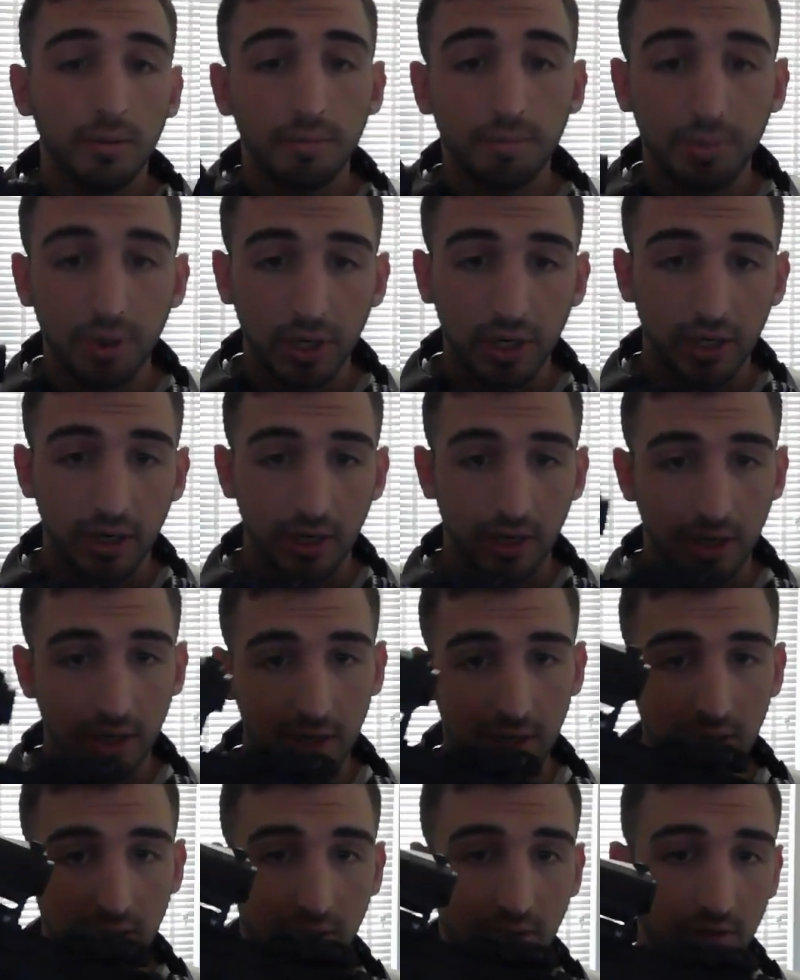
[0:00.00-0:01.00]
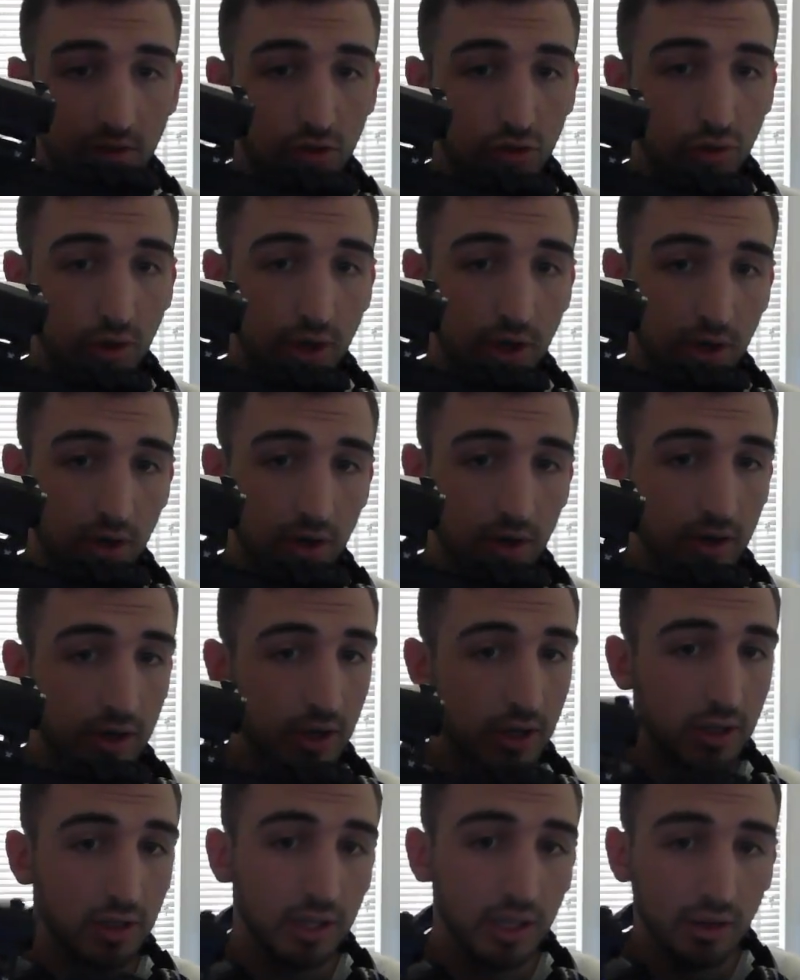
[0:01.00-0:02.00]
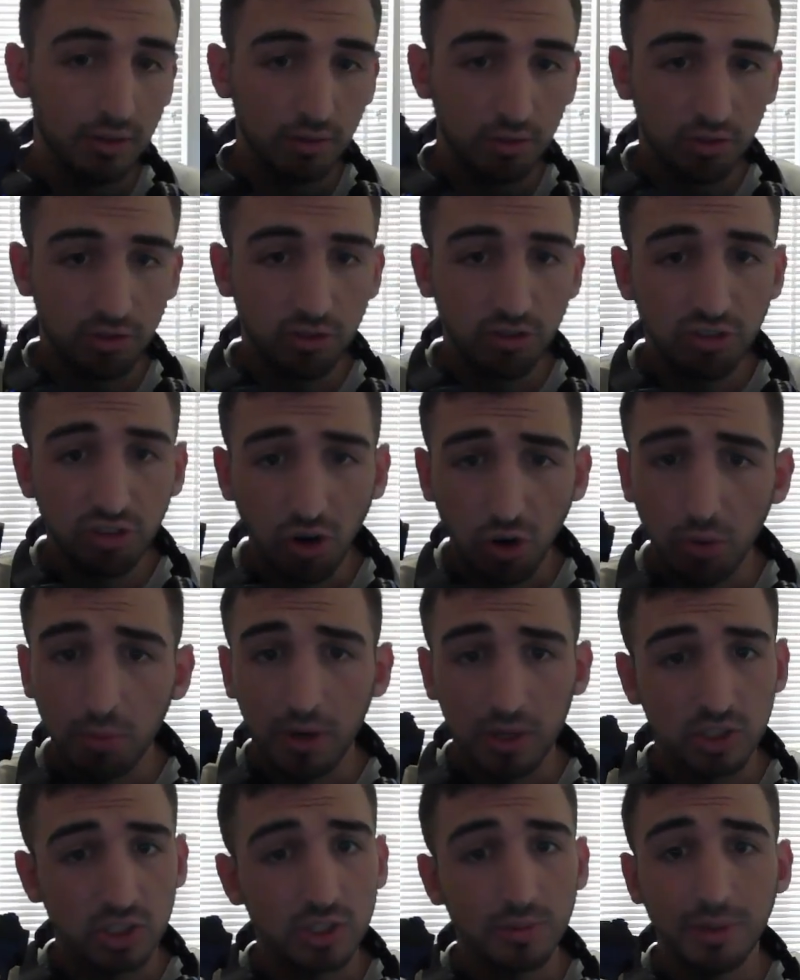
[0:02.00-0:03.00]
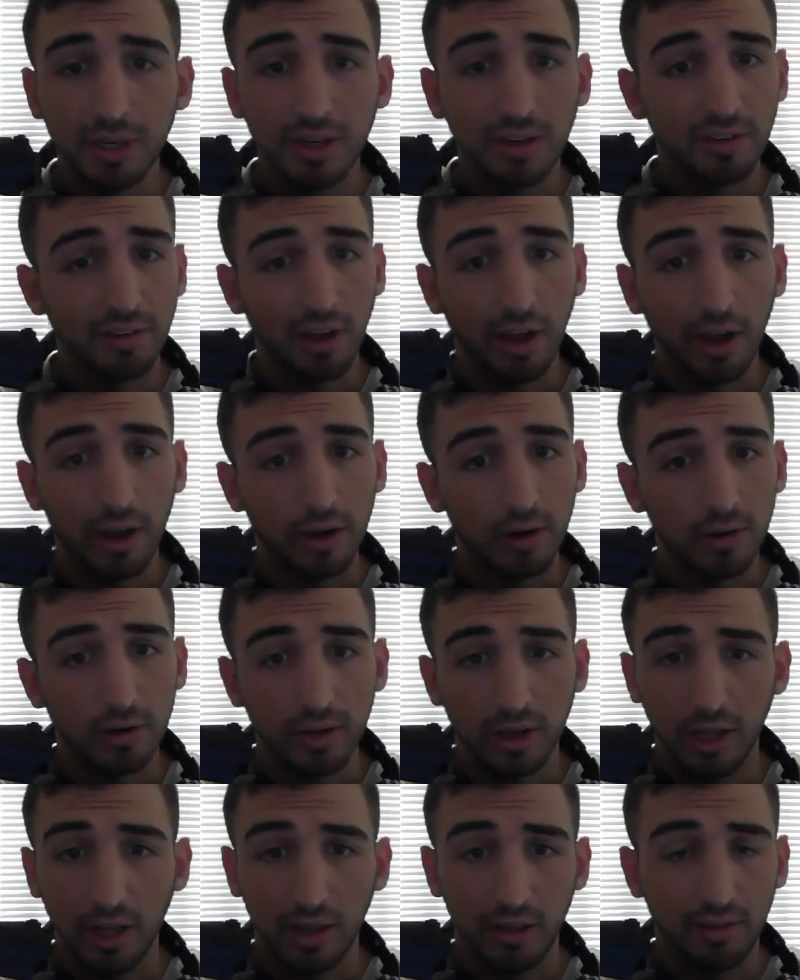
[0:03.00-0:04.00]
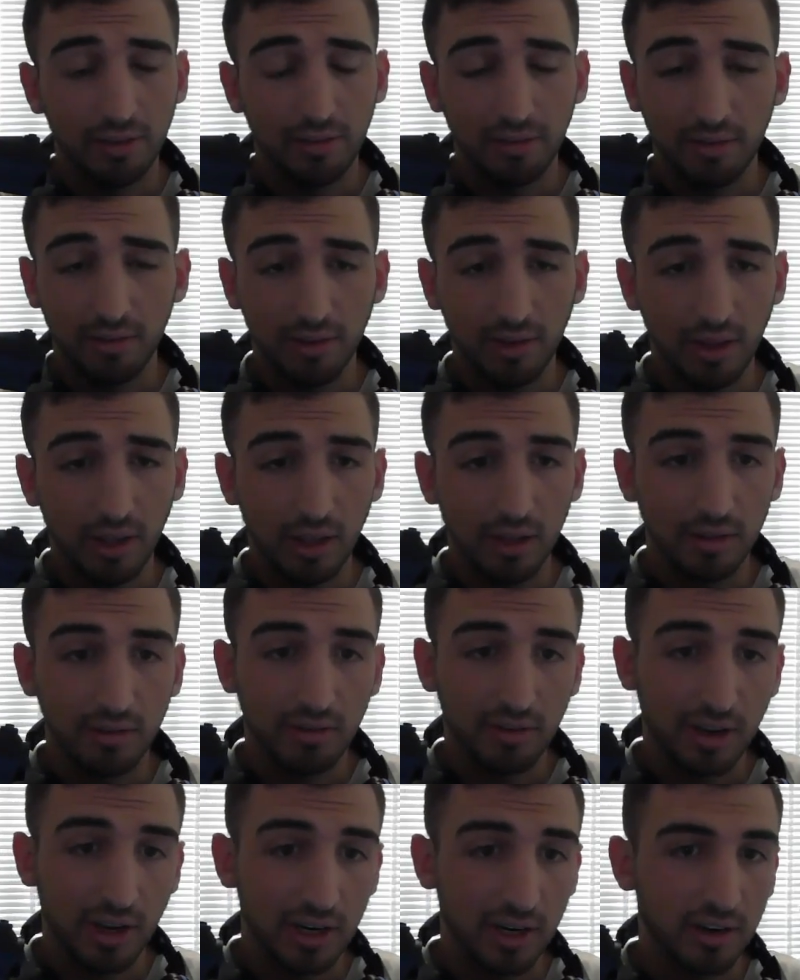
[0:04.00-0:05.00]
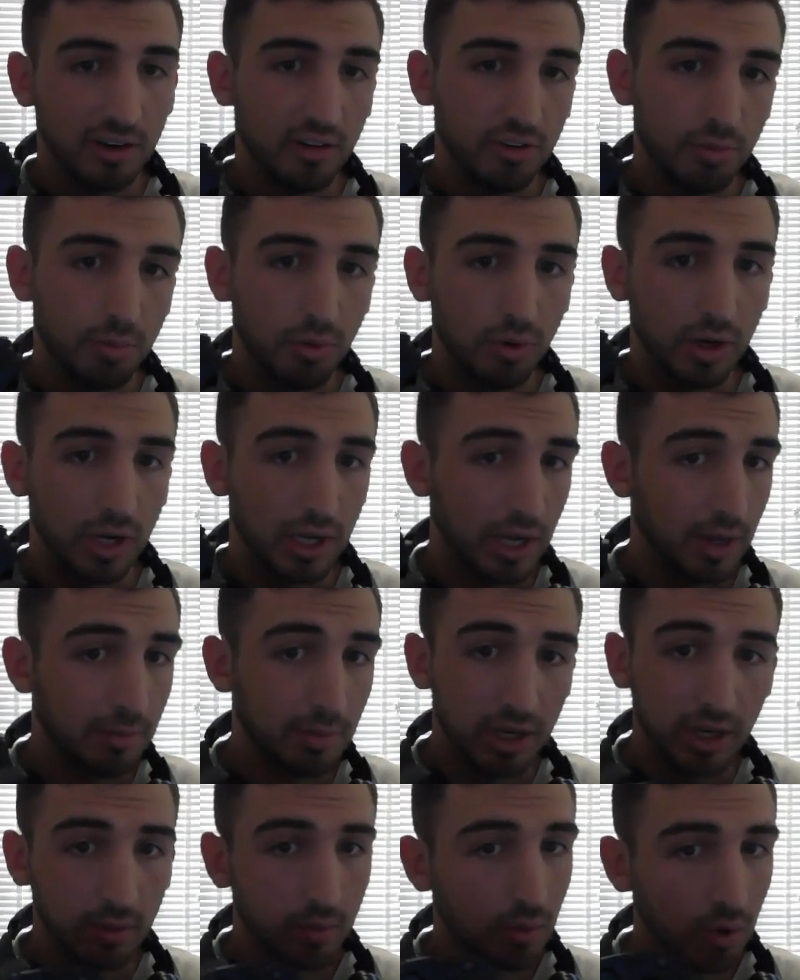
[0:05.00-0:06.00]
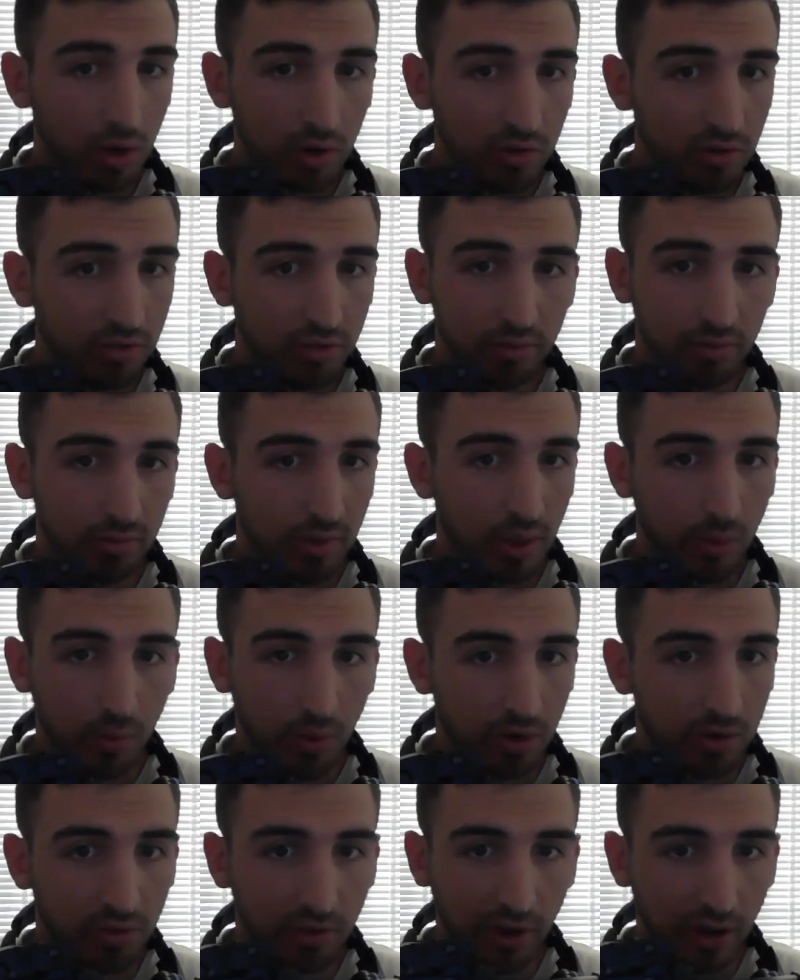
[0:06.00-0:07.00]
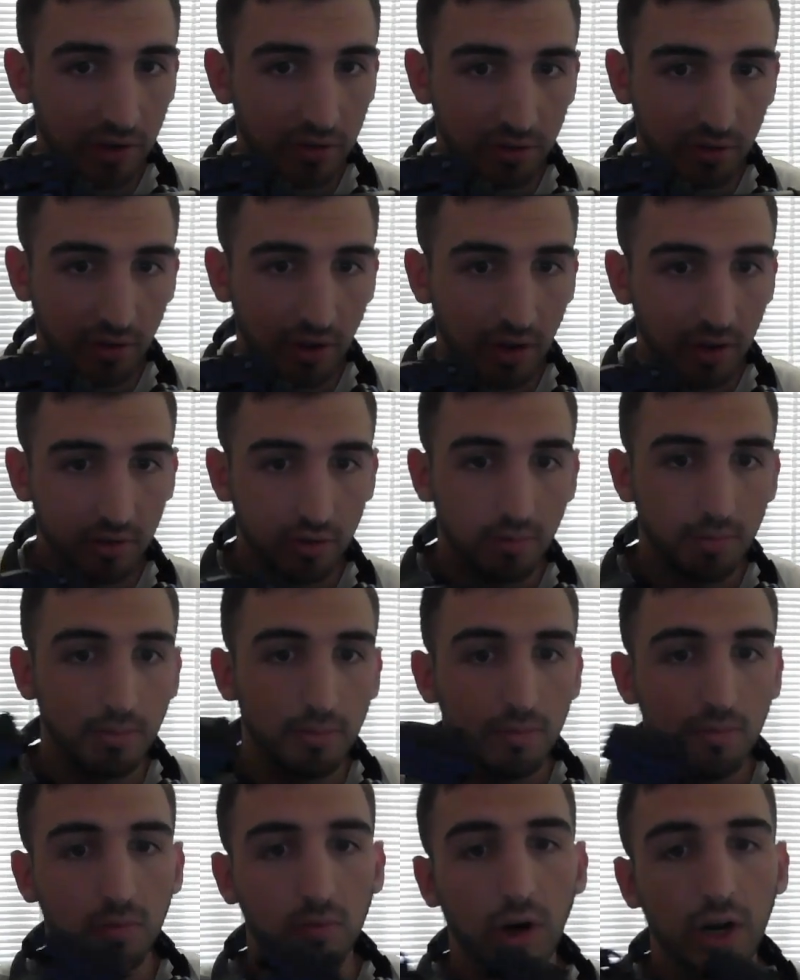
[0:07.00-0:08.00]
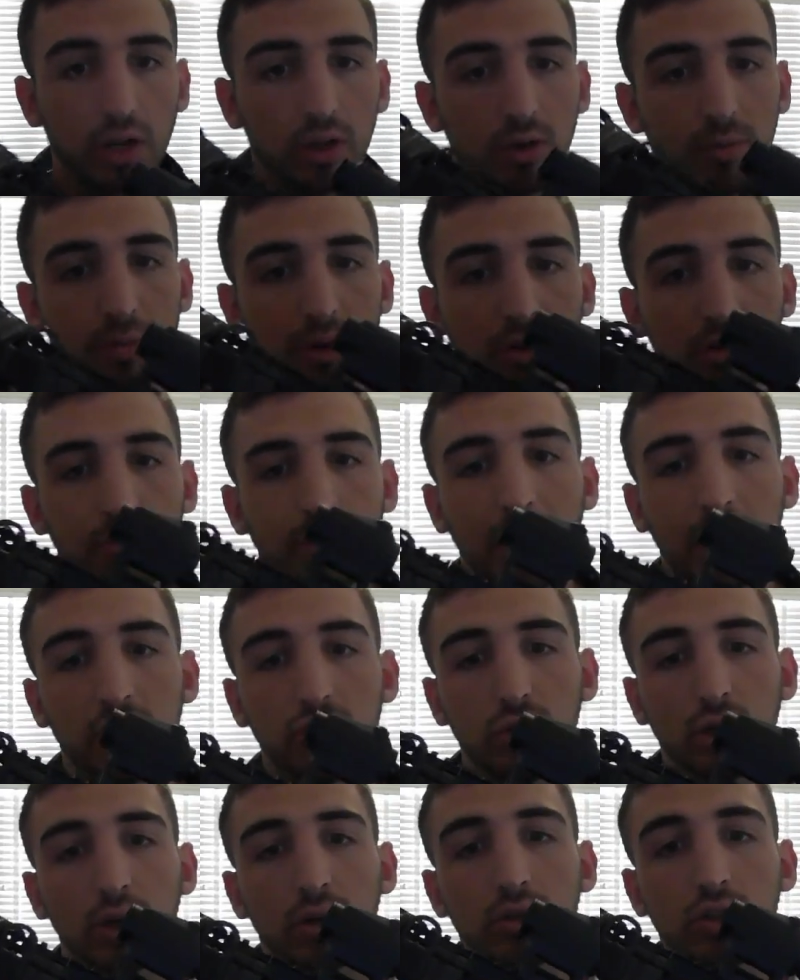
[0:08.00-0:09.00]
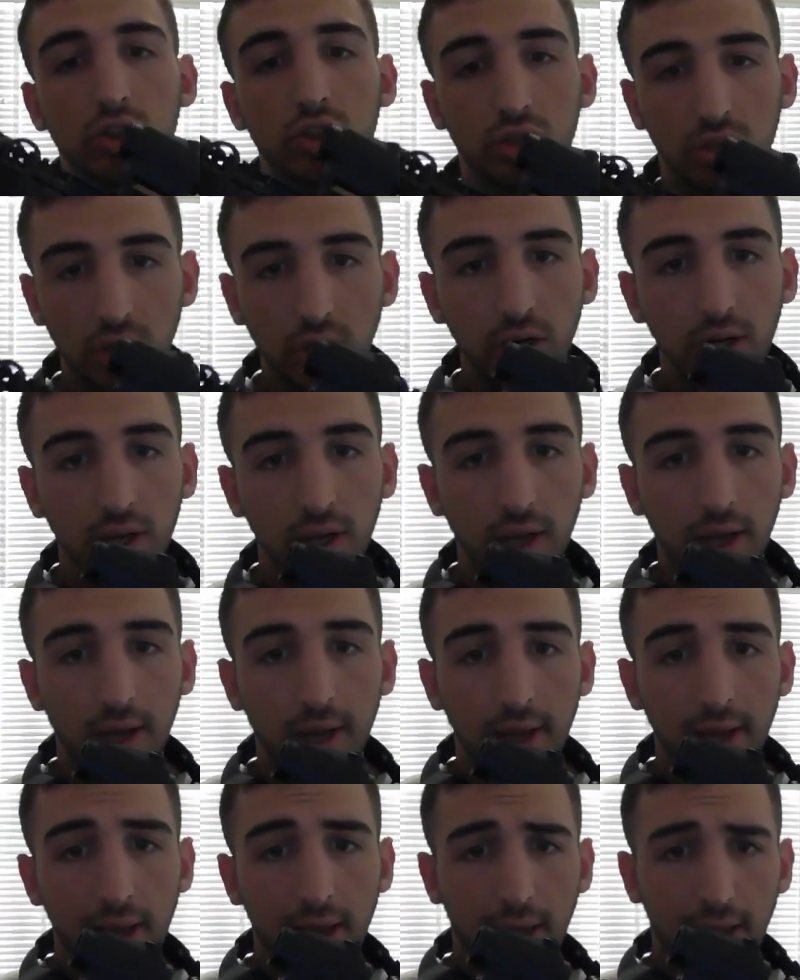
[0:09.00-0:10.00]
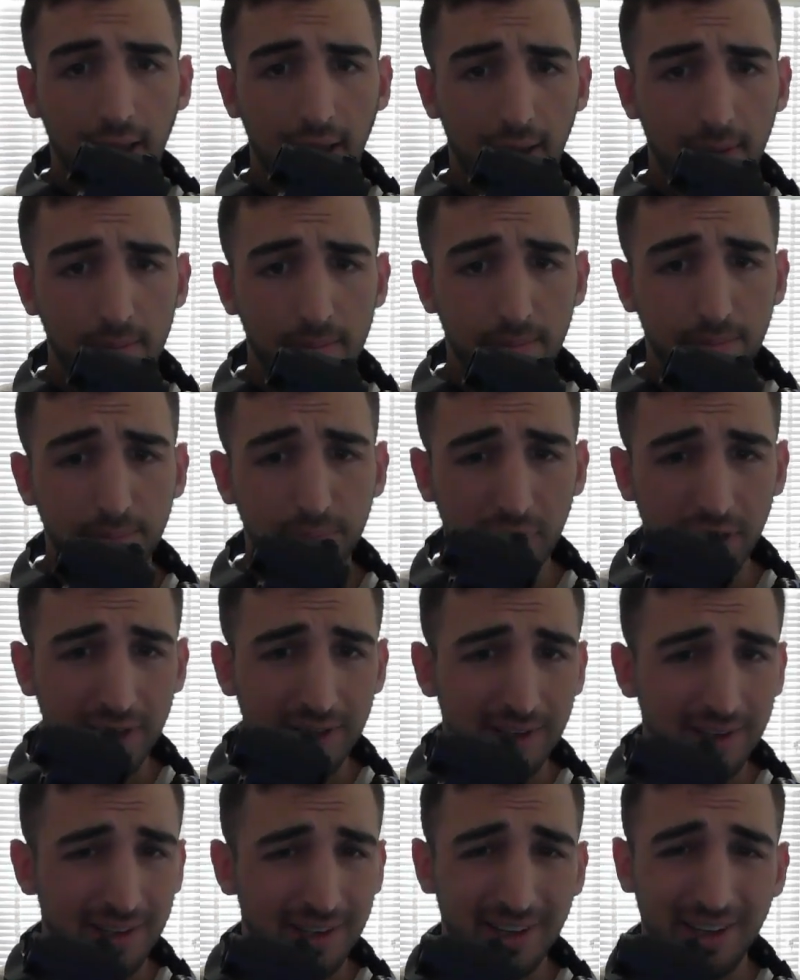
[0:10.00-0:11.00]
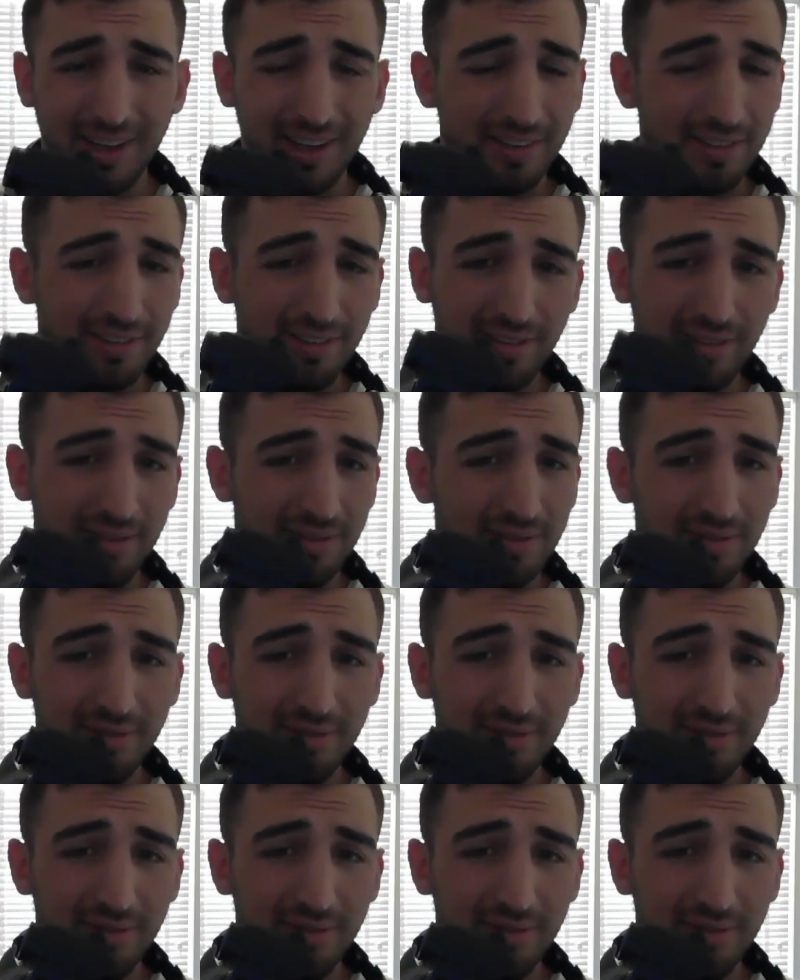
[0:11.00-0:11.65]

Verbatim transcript: but this trigger leaves so much to be desired. It's it's kind of disappointing. I mean, it works it works as as a regular mil spec trigger should, but it's